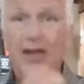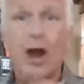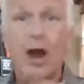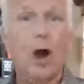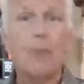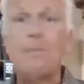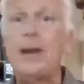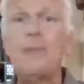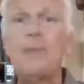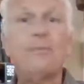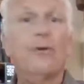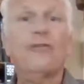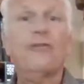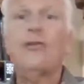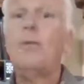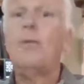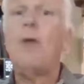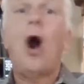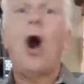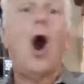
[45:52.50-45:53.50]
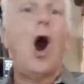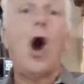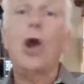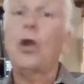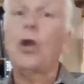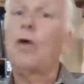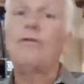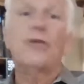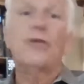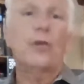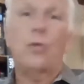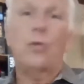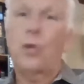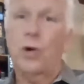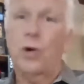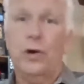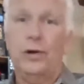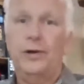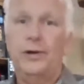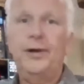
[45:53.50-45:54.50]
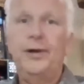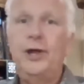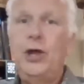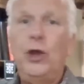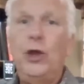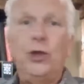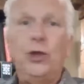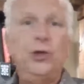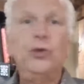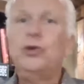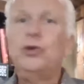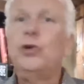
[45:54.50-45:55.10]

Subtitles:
there are people from all over the world. You